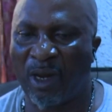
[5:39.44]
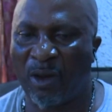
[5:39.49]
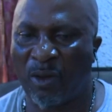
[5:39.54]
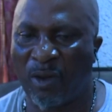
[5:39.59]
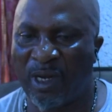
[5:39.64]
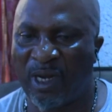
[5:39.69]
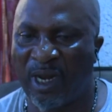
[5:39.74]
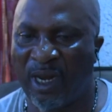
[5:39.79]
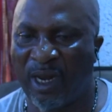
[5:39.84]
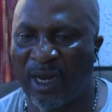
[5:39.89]

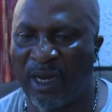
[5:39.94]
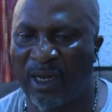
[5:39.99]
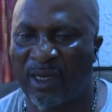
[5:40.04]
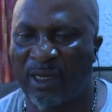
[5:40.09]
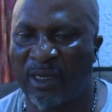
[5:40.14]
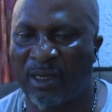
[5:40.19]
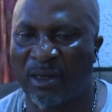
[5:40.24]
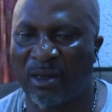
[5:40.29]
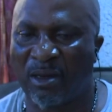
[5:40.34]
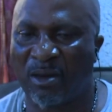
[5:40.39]
We did
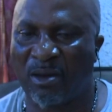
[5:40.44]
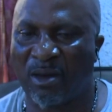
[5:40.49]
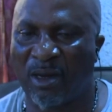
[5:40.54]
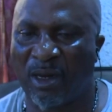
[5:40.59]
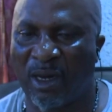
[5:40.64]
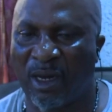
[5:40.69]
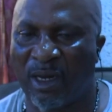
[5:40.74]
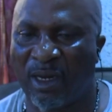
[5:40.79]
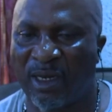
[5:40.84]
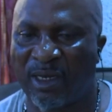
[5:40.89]
it
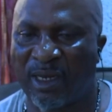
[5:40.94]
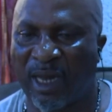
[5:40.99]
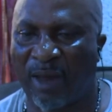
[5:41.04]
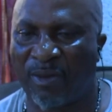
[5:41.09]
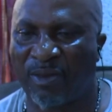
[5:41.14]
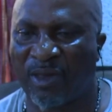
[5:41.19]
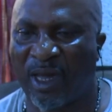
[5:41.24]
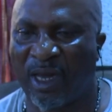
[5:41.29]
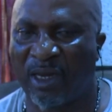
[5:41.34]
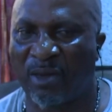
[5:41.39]
in his
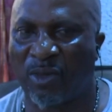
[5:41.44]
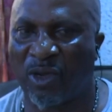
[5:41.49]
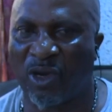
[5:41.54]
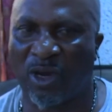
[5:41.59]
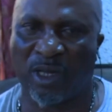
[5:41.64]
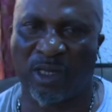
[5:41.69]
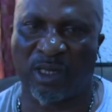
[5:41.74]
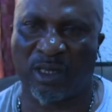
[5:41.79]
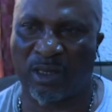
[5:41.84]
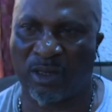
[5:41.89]
absence
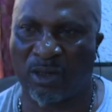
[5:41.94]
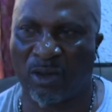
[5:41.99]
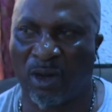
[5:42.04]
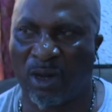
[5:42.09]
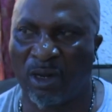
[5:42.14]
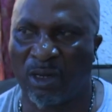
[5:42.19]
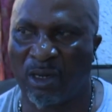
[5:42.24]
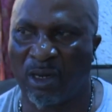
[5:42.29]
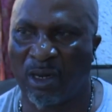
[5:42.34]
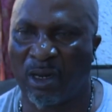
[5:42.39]
because he's
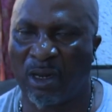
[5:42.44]
gone.